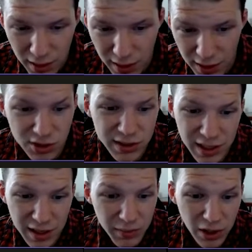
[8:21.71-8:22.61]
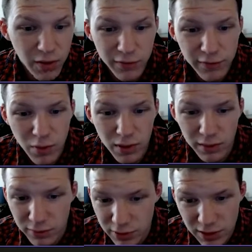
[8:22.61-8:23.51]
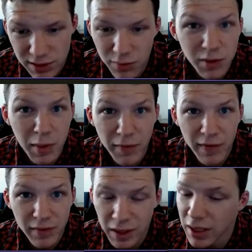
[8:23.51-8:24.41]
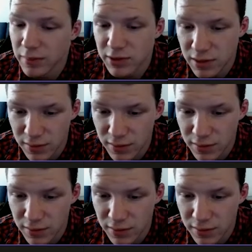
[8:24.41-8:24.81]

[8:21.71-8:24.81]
It's just MBO4, which isn't one of my favorite games.